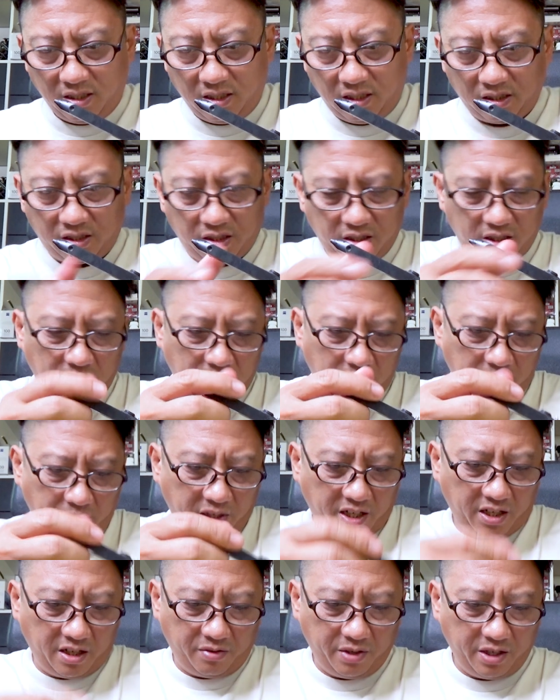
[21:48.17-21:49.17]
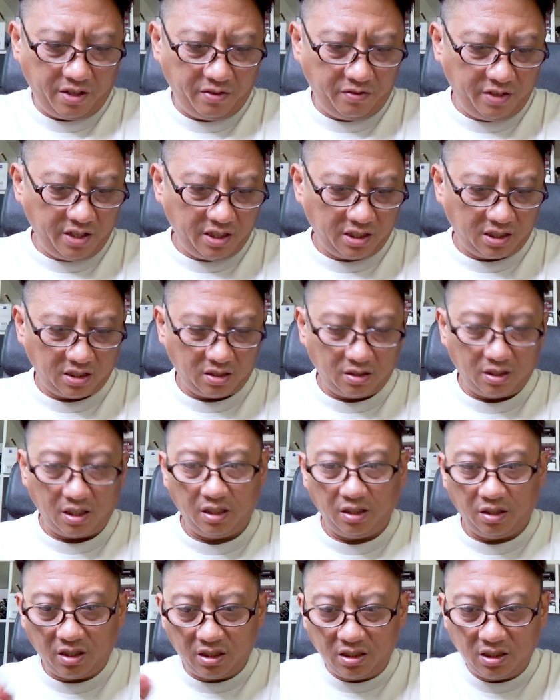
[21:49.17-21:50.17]
actually let me get rid of this so that
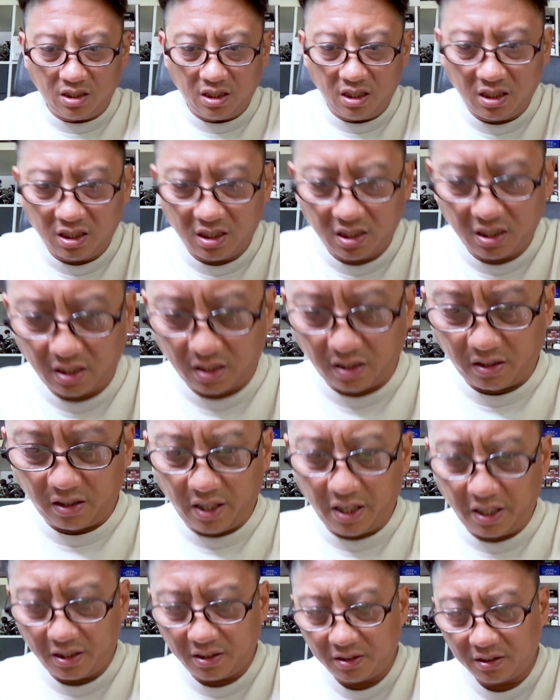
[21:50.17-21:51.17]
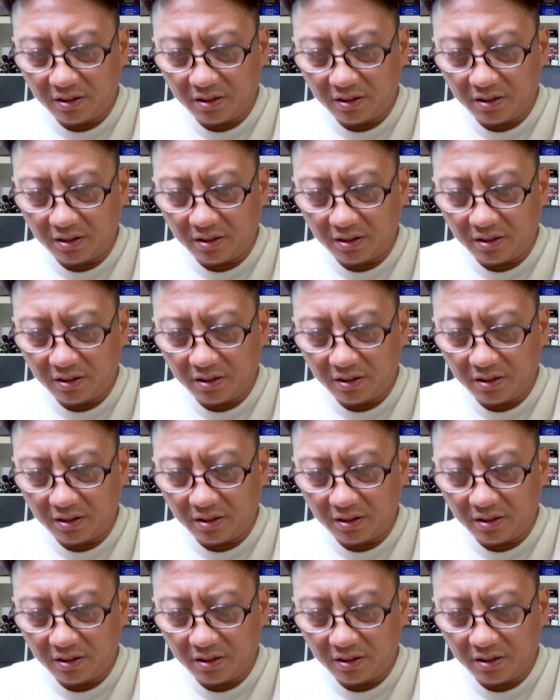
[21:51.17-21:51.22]
you can see. Alright,